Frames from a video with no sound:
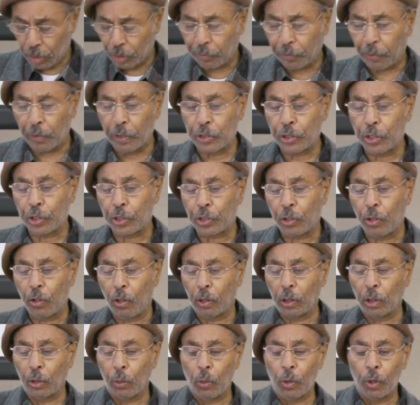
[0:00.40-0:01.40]
This verse is
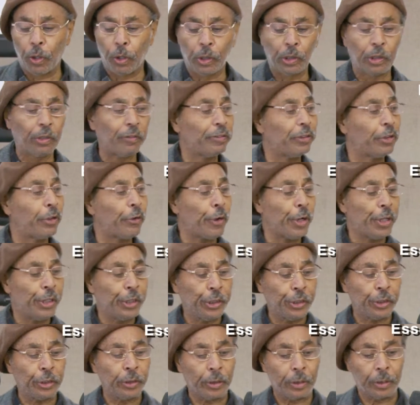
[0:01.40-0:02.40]
called A World of
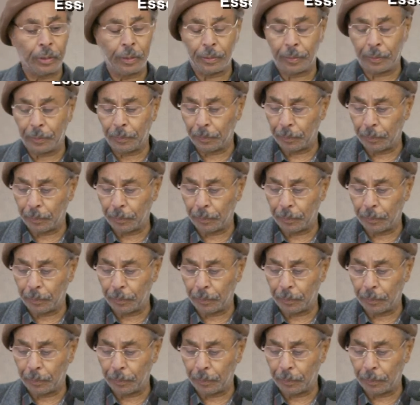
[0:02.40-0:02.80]
Green.